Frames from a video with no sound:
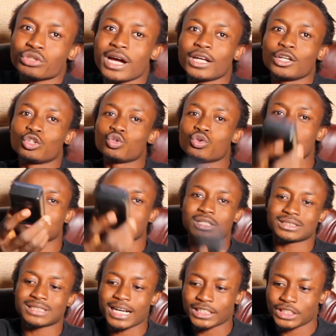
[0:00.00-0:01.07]
trying to do a
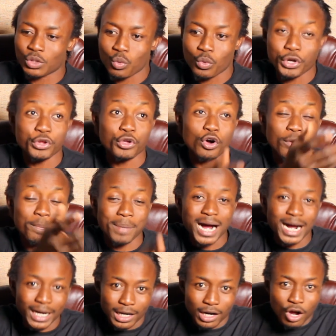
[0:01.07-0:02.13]
transaction with your
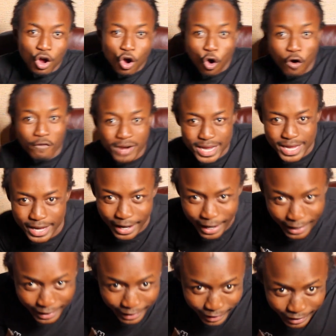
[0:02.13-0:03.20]
bank over
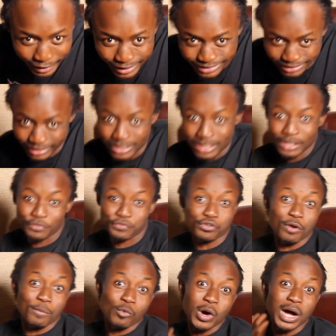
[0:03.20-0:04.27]
here in Ghana,
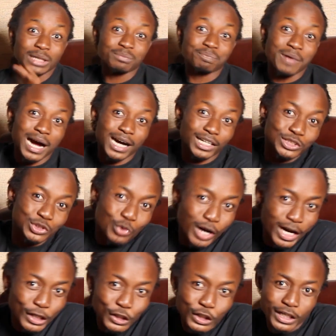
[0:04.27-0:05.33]
from one bank to
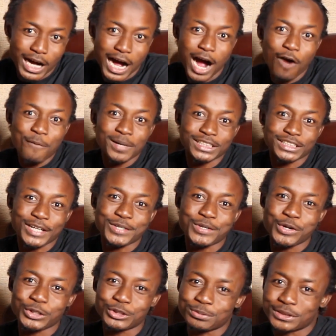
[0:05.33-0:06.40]
another, how much are you
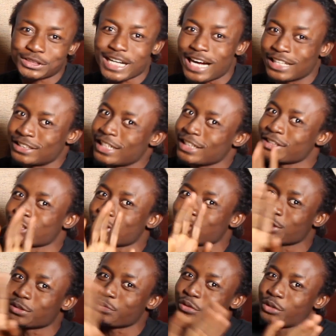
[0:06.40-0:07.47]
going to be charged? Let's just
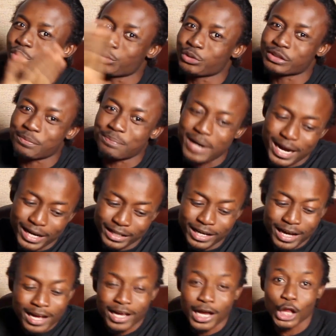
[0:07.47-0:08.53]
not even use the bank
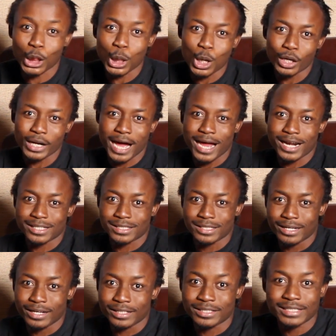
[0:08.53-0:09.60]
a lot as
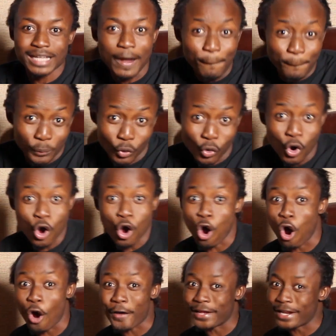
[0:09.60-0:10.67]
an example,
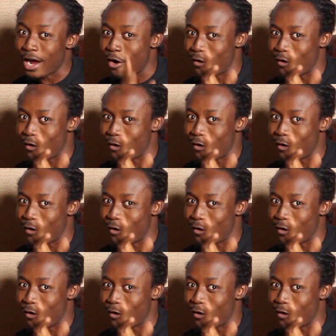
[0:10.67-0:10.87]
or in